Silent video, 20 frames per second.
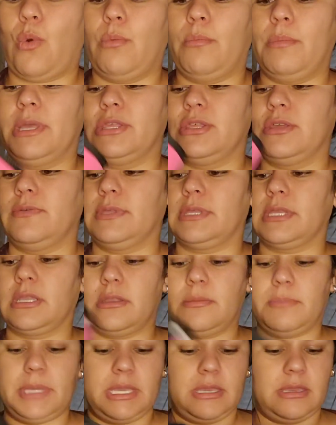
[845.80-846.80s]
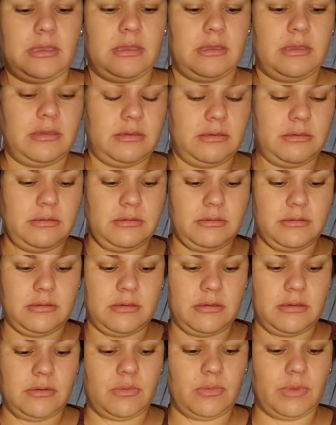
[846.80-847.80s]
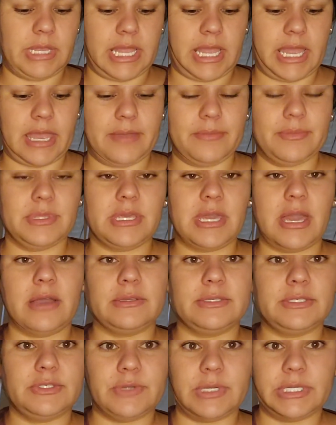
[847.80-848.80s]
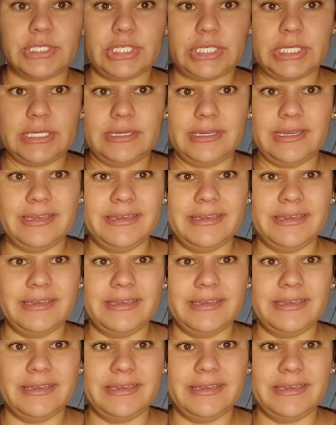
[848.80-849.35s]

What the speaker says: much it was going to be when it came to how stretchy.